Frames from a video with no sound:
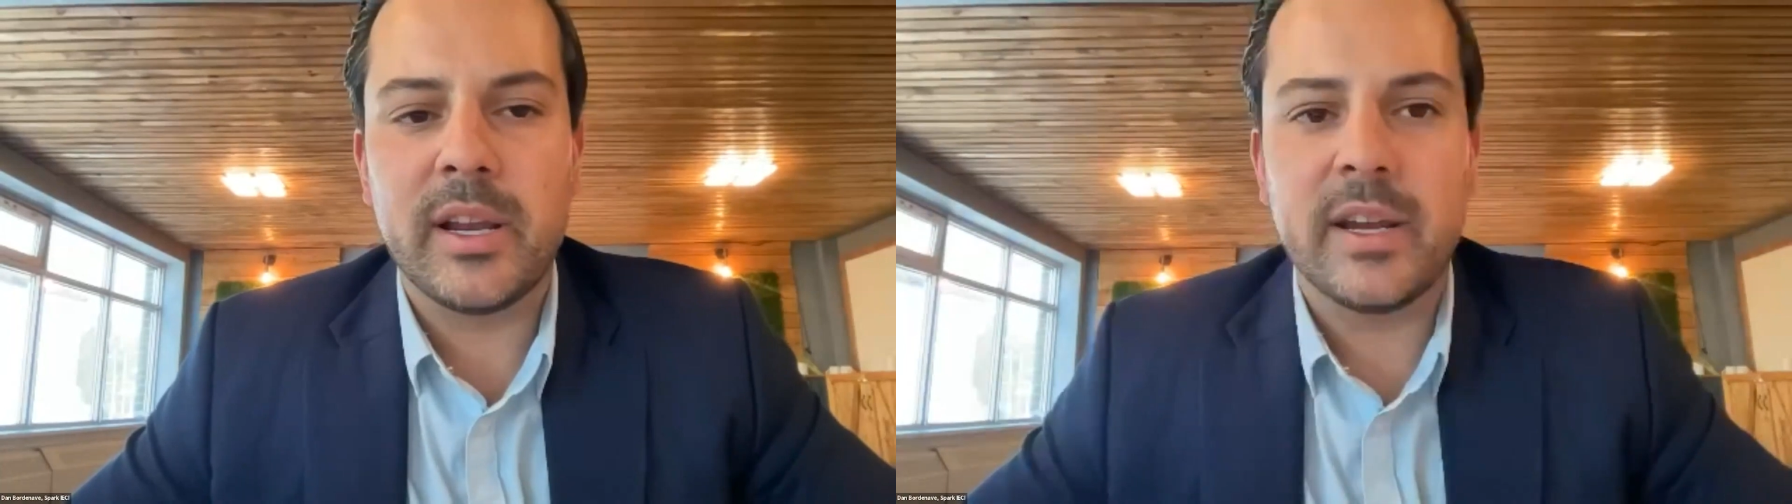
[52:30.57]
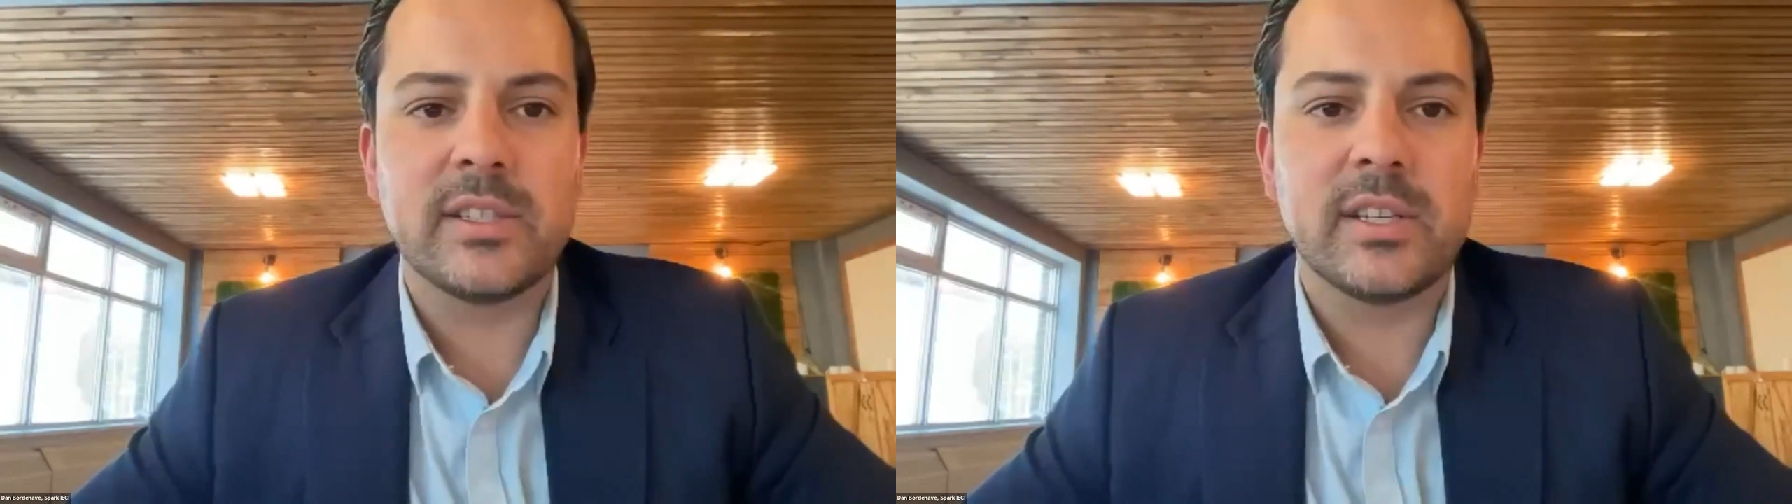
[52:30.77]

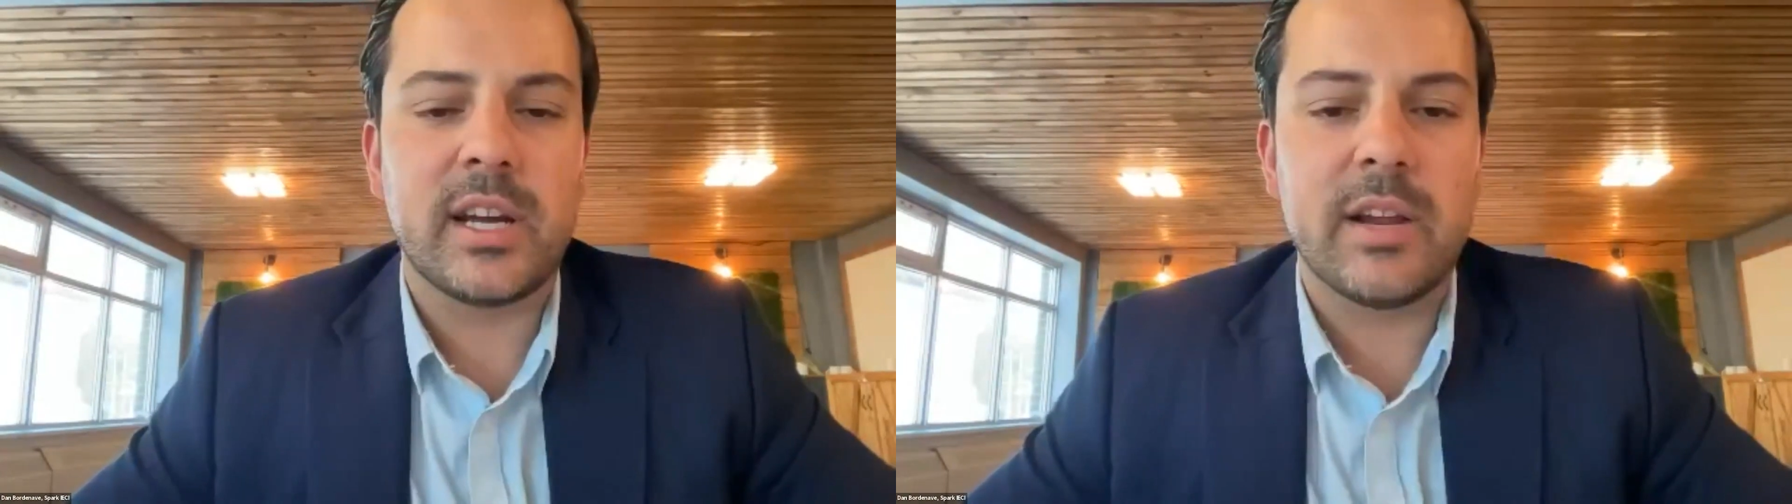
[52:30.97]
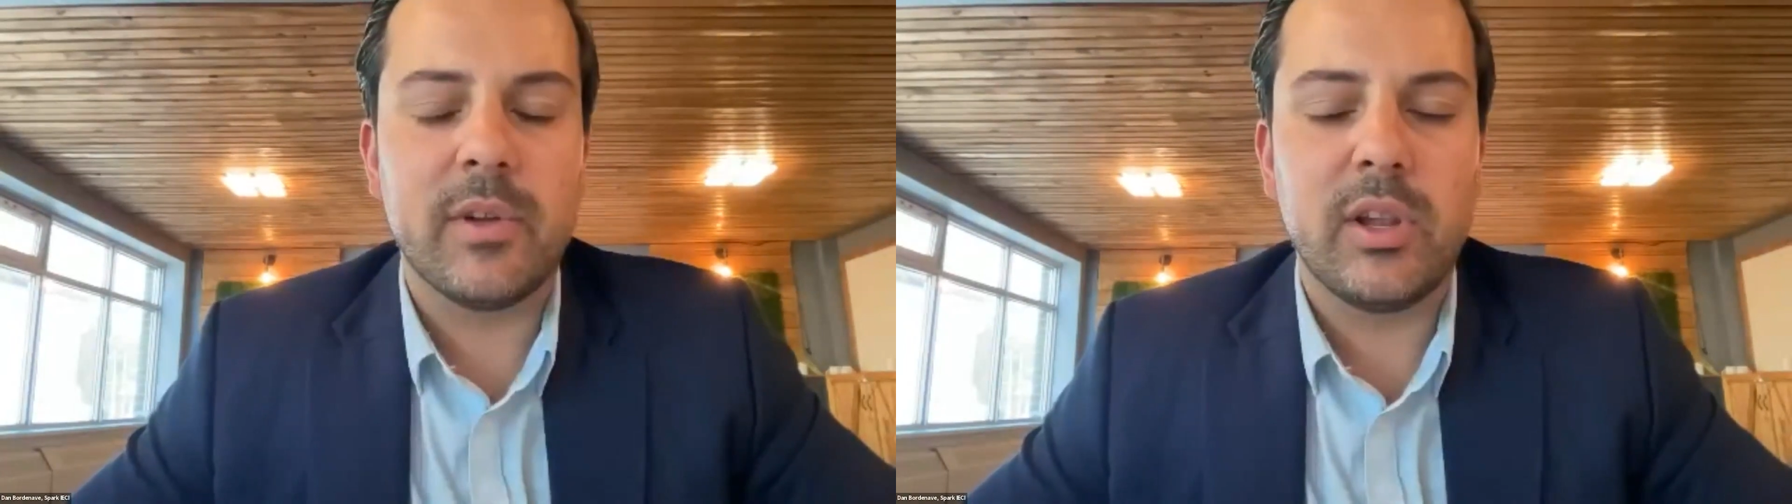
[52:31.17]
and that's
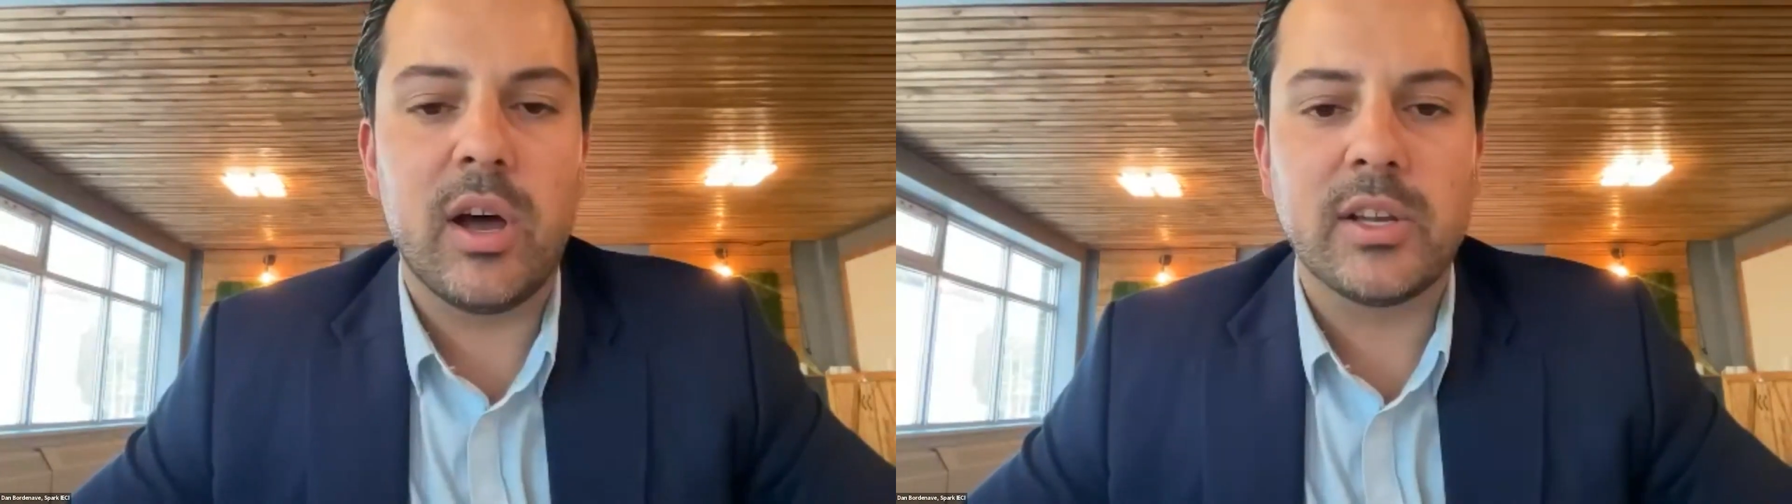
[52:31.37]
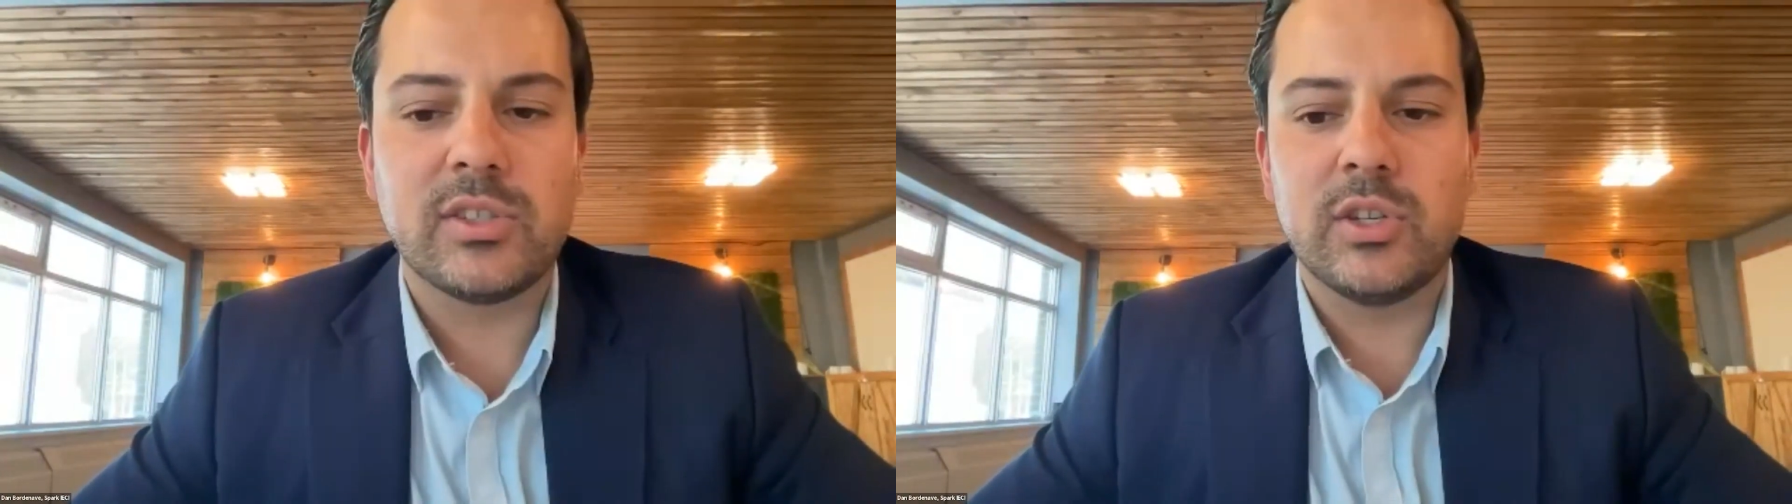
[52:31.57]
kind of a
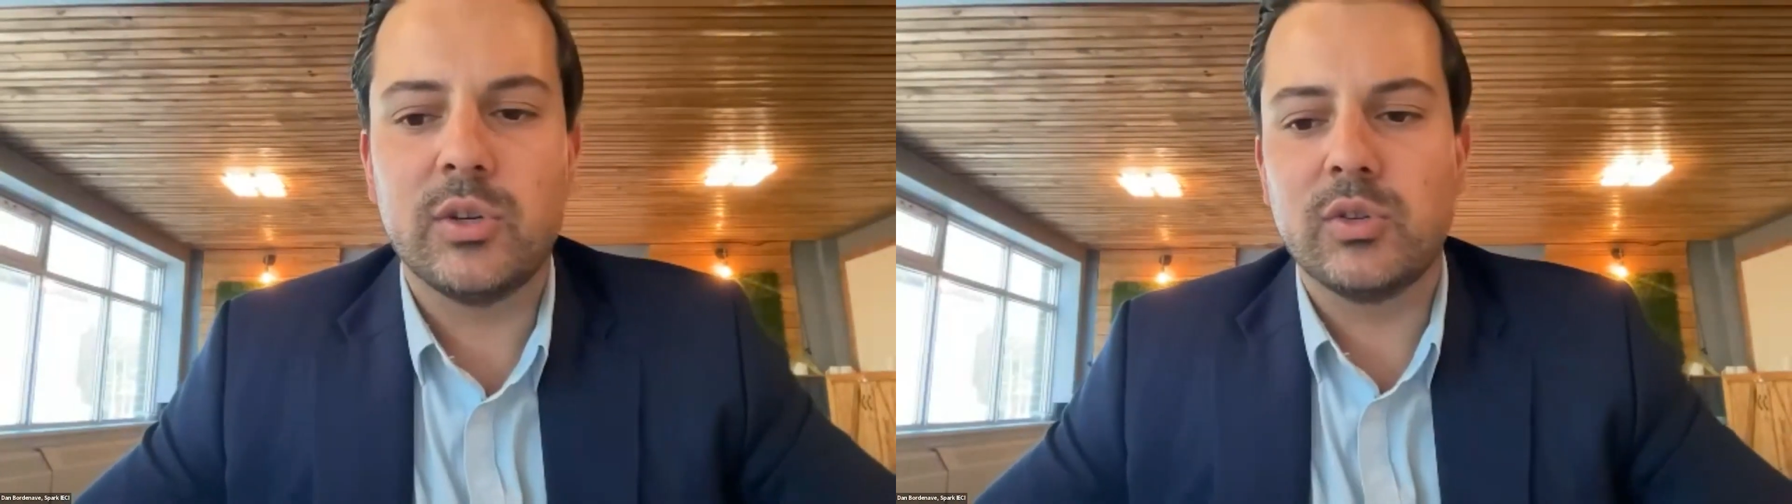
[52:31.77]
loss too.